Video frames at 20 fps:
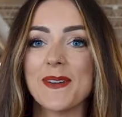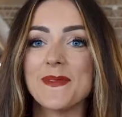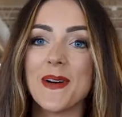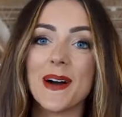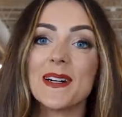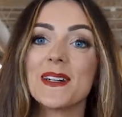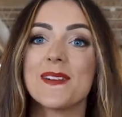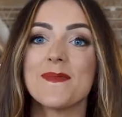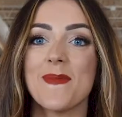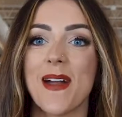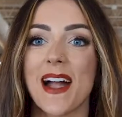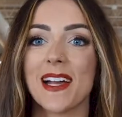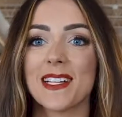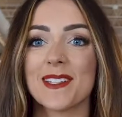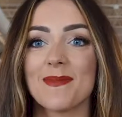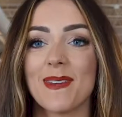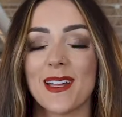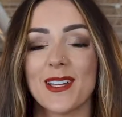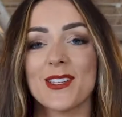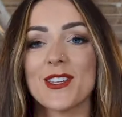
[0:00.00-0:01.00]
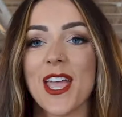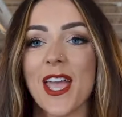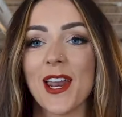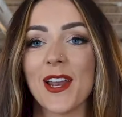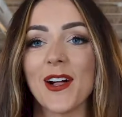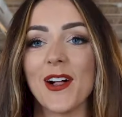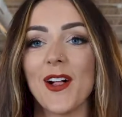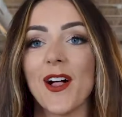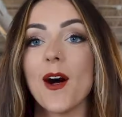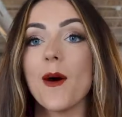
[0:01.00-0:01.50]
Welcome back to my
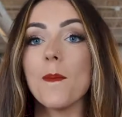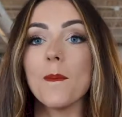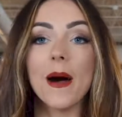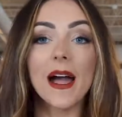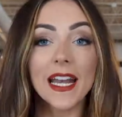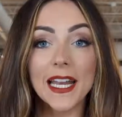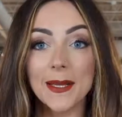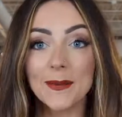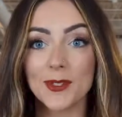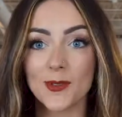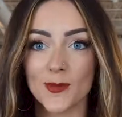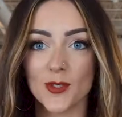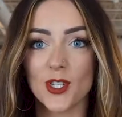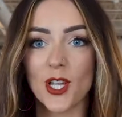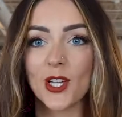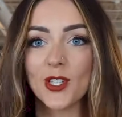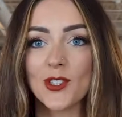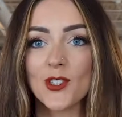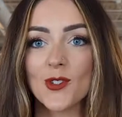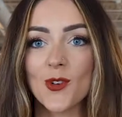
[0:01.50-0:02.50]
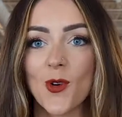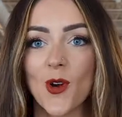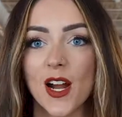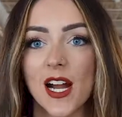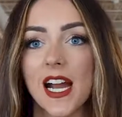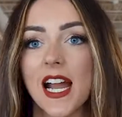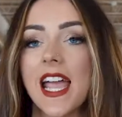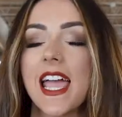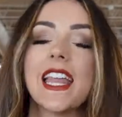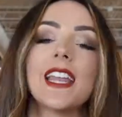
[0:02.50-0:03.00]
channel. My name is Michelle
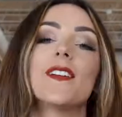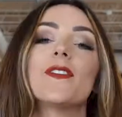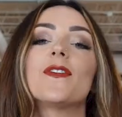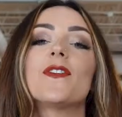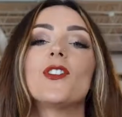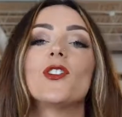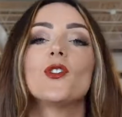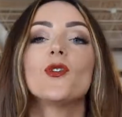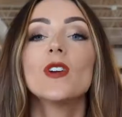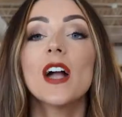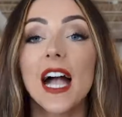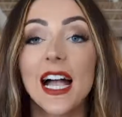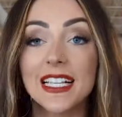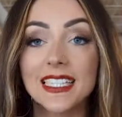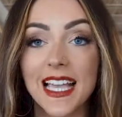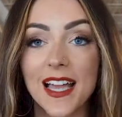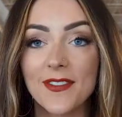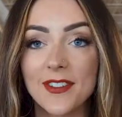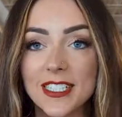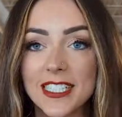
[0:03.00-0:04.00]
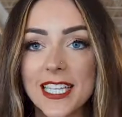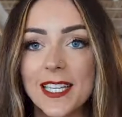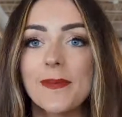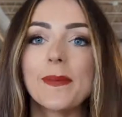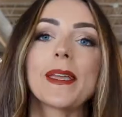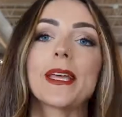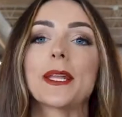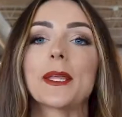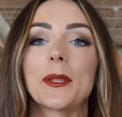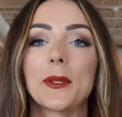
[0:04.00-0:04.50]
Sonor, and if you guys haven't seen
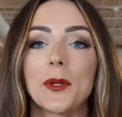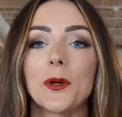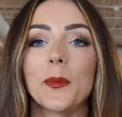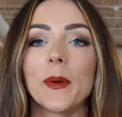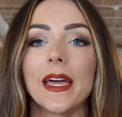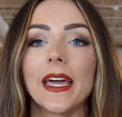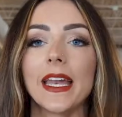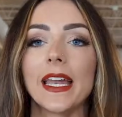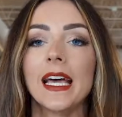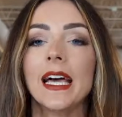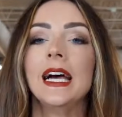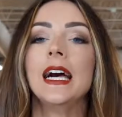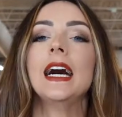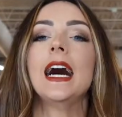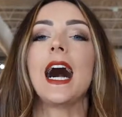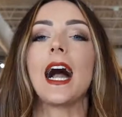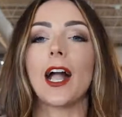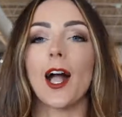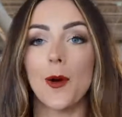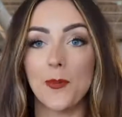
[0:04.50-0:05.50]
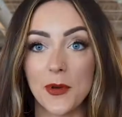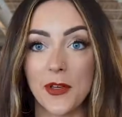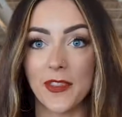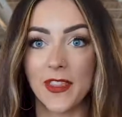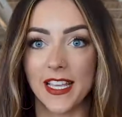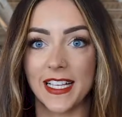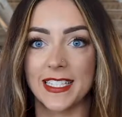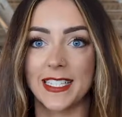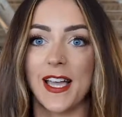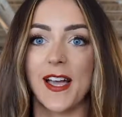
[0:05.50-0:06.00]
me in a little bit, a couple of
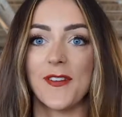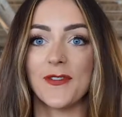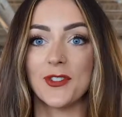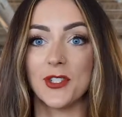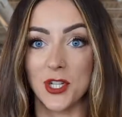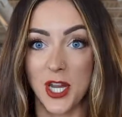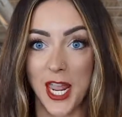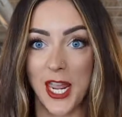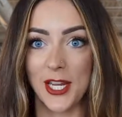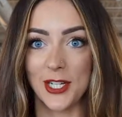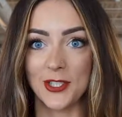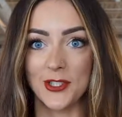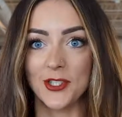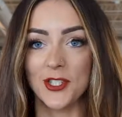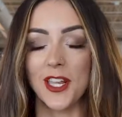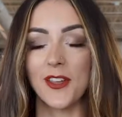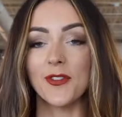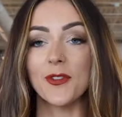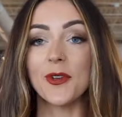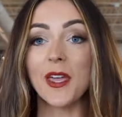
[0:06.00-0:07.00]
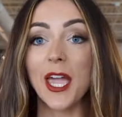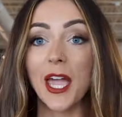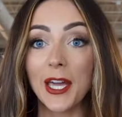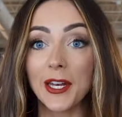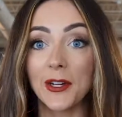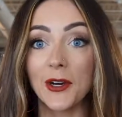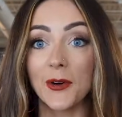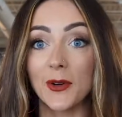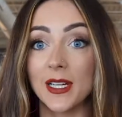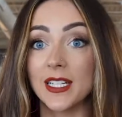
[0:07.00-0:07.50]
things have changed. If you can't
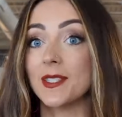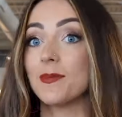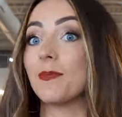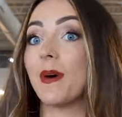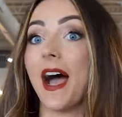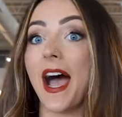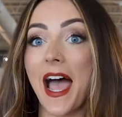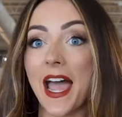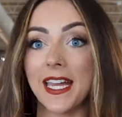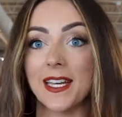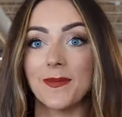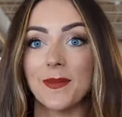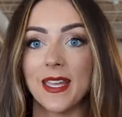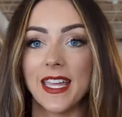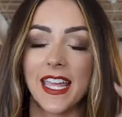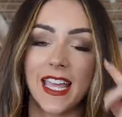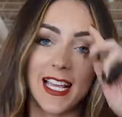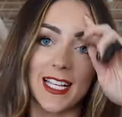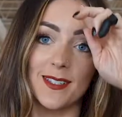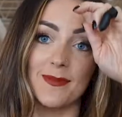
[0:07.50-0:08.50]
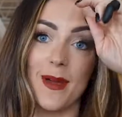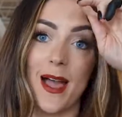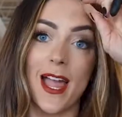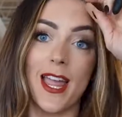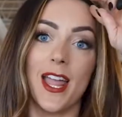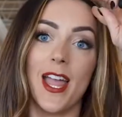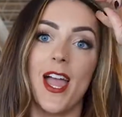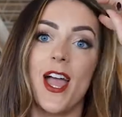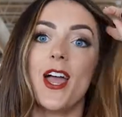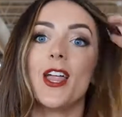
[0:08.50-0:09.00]
notice, behind me is
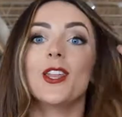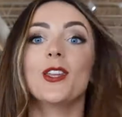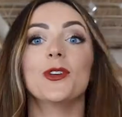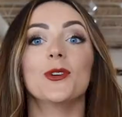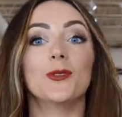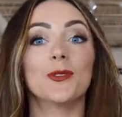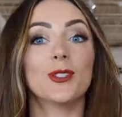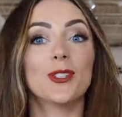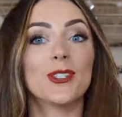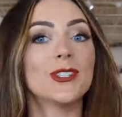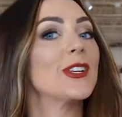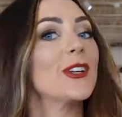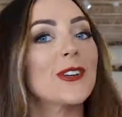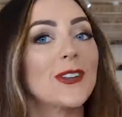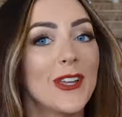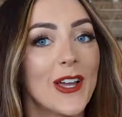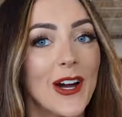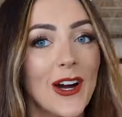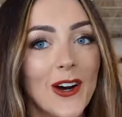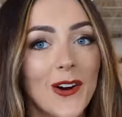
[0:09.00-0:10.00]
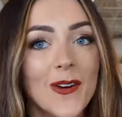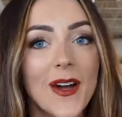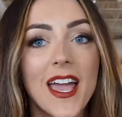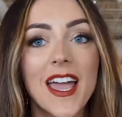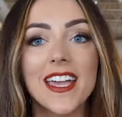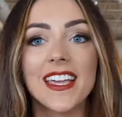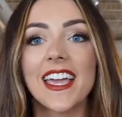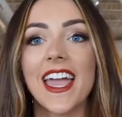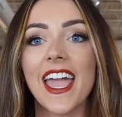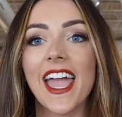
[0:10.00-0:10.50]
my new studio,
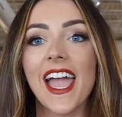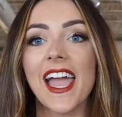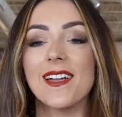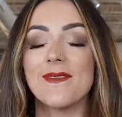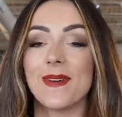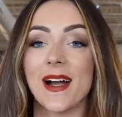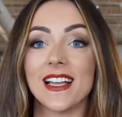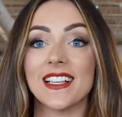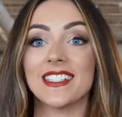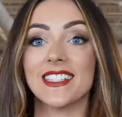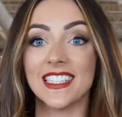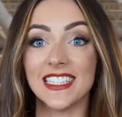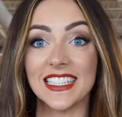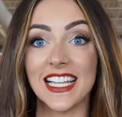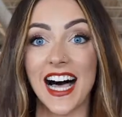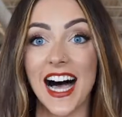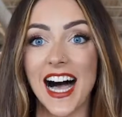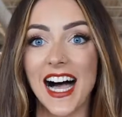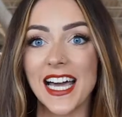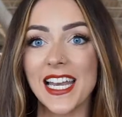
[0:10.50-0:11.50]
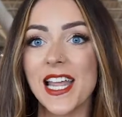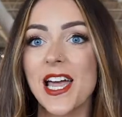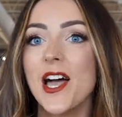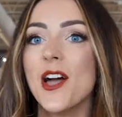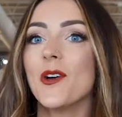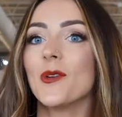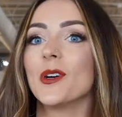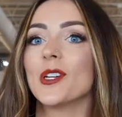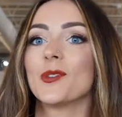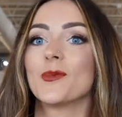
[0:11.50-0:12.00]
aka my salon,
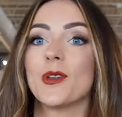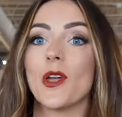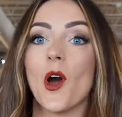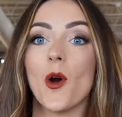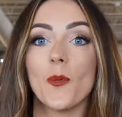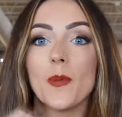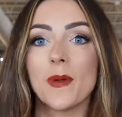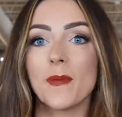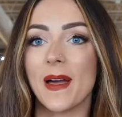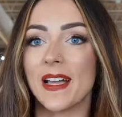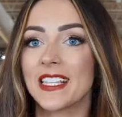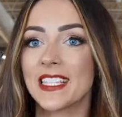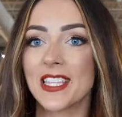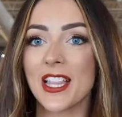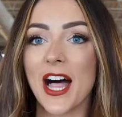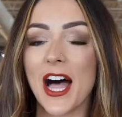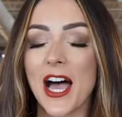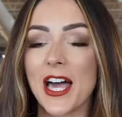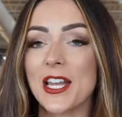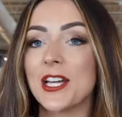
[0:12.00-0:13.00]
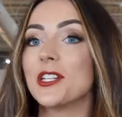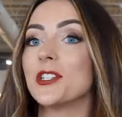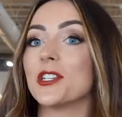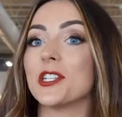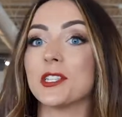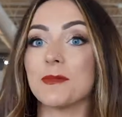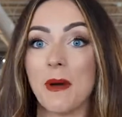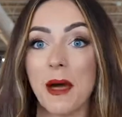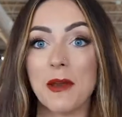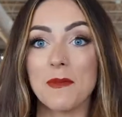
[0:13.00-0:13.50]
which we opened my salon
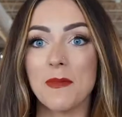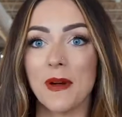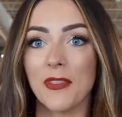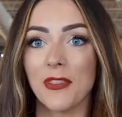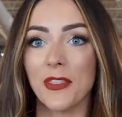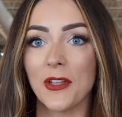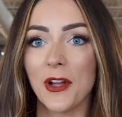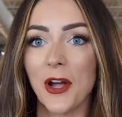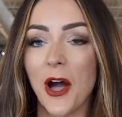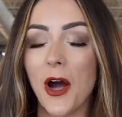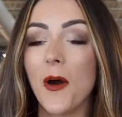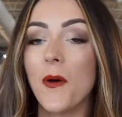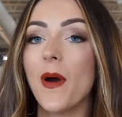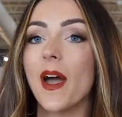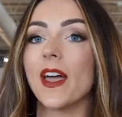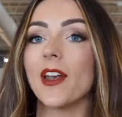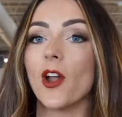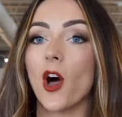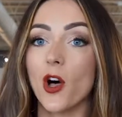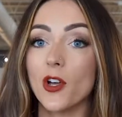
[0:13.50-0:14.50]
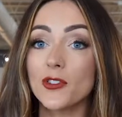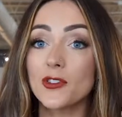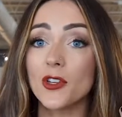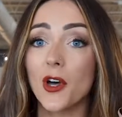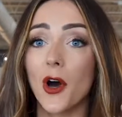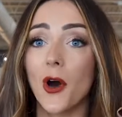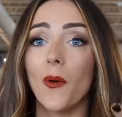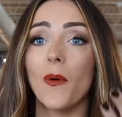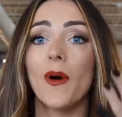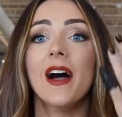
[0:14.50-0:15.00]
just about a month ago. And
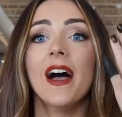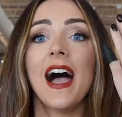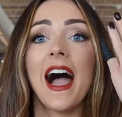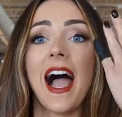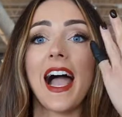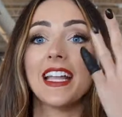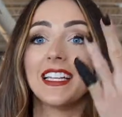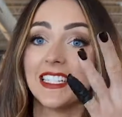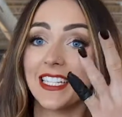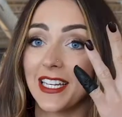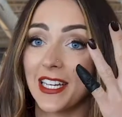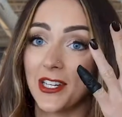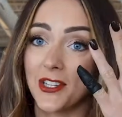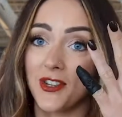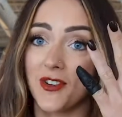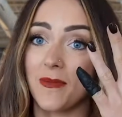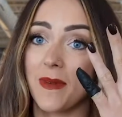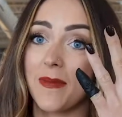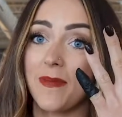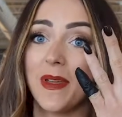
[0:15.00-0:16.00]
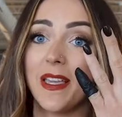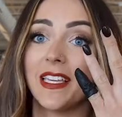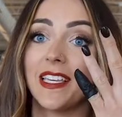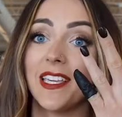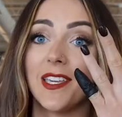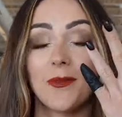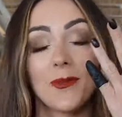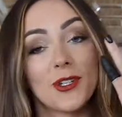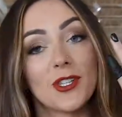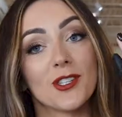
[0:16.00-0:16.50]
also, I did injure my
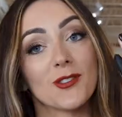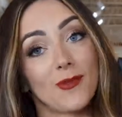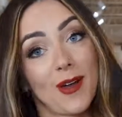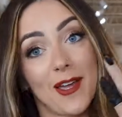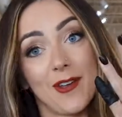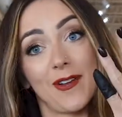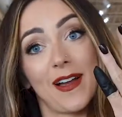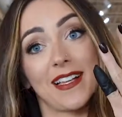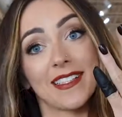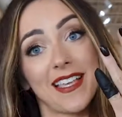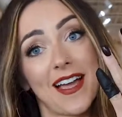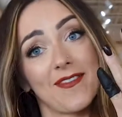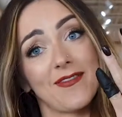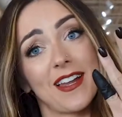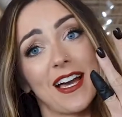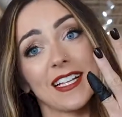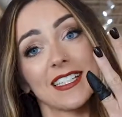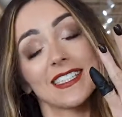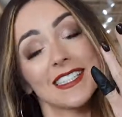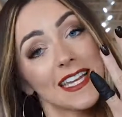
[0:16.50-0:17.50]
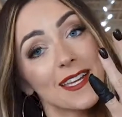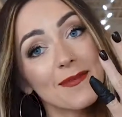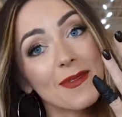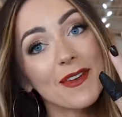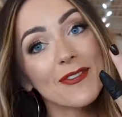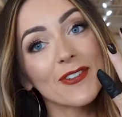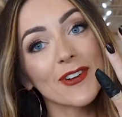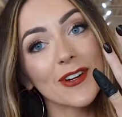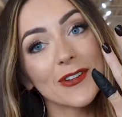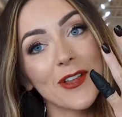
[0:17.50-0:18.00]
pinky, which is why you guys have not seen me
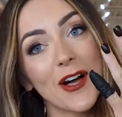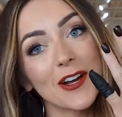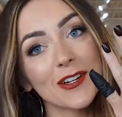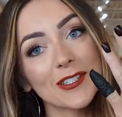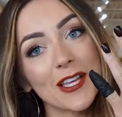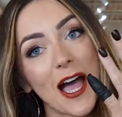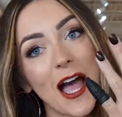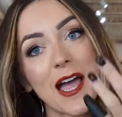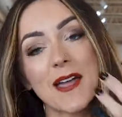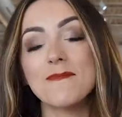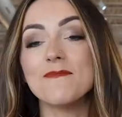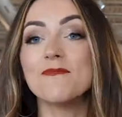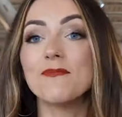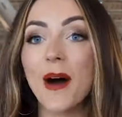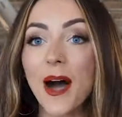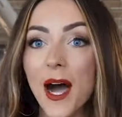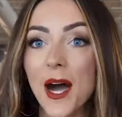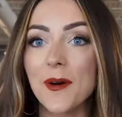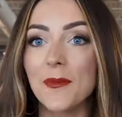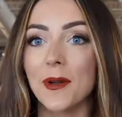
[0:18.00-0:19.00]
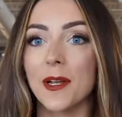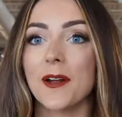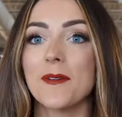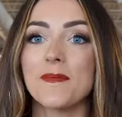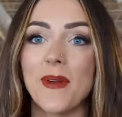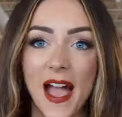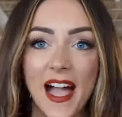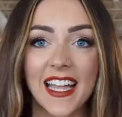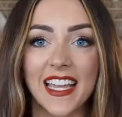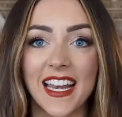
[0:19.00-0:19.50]
for a long time, but we are
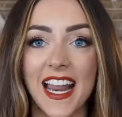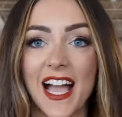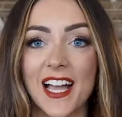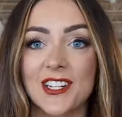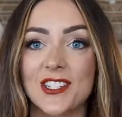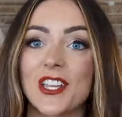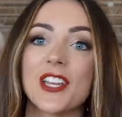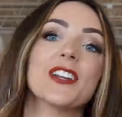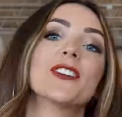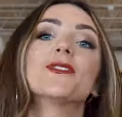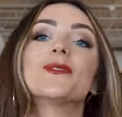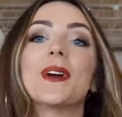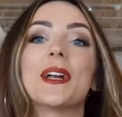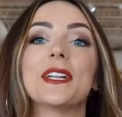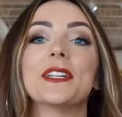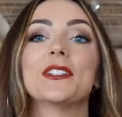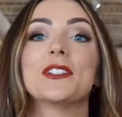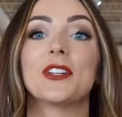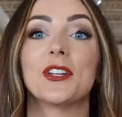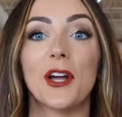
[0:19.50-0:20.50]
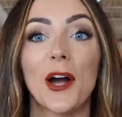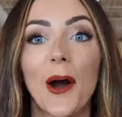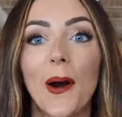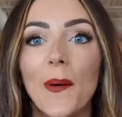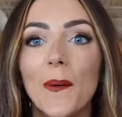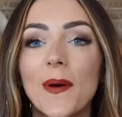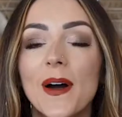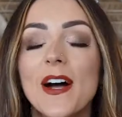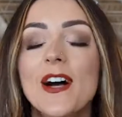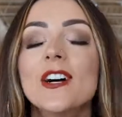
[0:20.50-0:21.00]
back in action, ready to
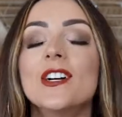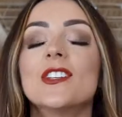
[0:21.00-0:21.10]
go.